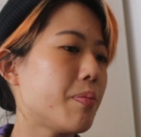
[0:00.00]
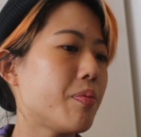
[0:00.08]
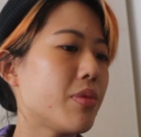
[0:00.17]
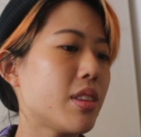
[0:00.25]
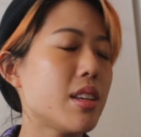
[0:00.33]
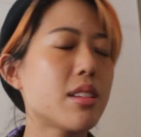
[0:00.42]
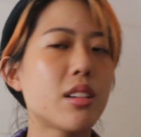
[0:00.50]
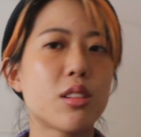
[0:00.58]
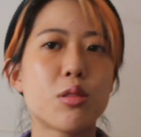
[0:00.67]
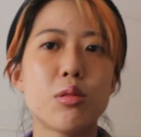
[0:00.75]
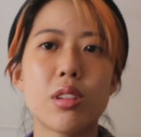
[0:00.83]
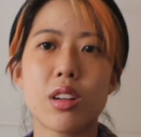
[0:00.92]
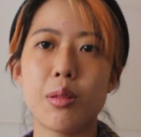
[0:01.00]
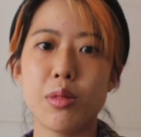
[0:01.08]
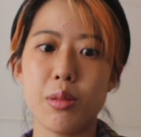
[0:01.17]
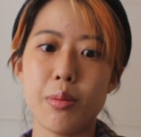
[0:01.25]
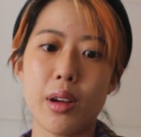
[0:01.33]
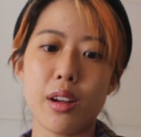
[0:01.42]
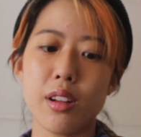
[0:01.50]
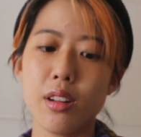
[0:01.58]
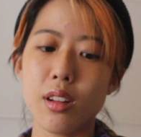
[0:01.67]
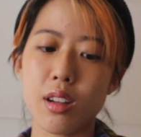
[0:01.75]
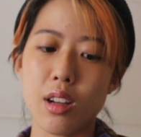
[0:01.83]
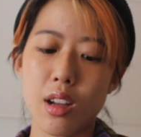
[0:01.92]
these are the two that come to
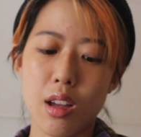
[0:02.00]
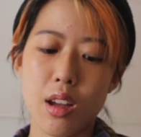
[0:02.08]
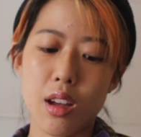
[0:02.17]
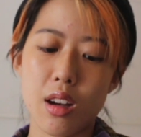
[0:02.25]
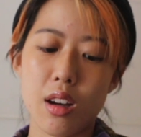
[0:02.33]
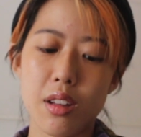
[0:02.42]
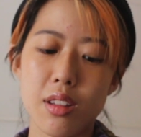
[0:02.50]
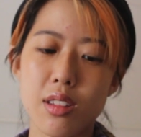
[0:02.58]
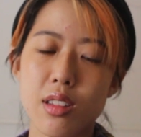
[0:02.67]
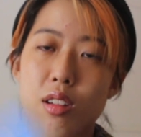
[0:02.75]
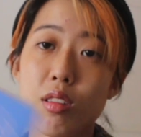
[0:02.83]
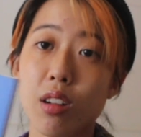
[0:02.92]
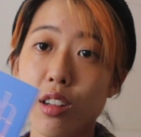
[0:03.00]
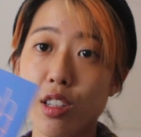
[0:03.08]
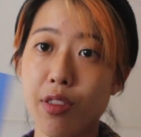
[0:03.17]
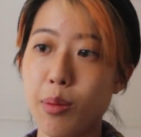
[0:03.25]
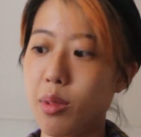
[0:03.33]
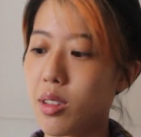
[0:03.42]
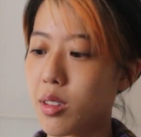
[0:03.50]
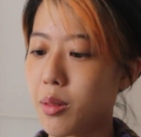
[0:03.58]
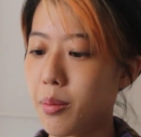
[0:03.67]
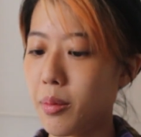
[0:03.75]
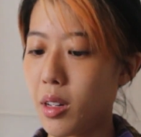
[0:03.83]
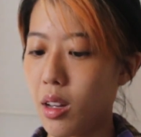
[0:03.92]
mind. This is called Glitch
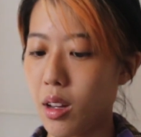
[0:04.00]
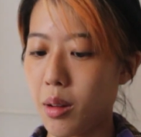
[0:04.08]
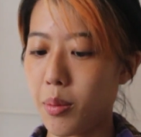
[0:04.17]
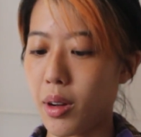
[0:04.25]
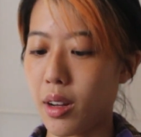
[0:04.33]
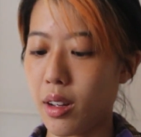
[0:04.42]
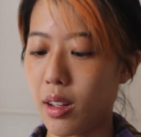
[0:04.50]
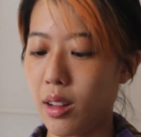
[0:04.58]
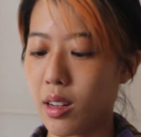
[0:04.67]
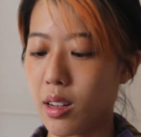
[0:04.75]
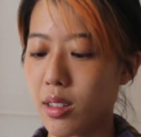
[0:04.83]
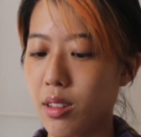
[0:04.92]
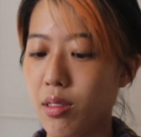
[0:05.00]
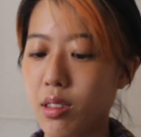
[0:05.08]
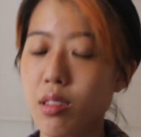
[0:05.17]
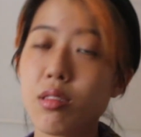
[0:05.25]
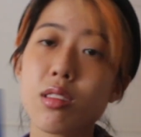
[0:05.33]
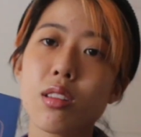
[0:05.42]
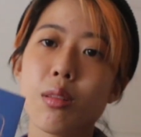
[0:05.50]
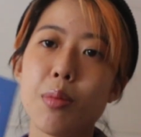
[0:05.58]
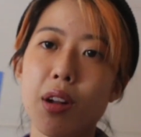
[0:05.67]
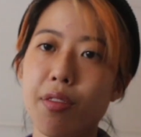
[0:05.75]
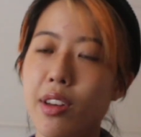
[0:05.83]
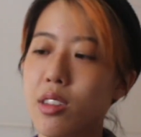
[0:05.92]
Feminism by Legacy Russell's
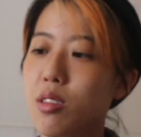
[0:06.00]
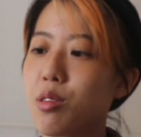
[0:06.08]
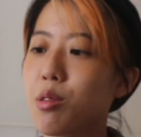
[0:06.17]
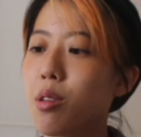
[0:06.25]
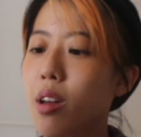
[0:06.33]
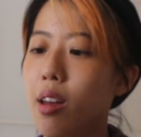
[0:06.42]
Manifesto.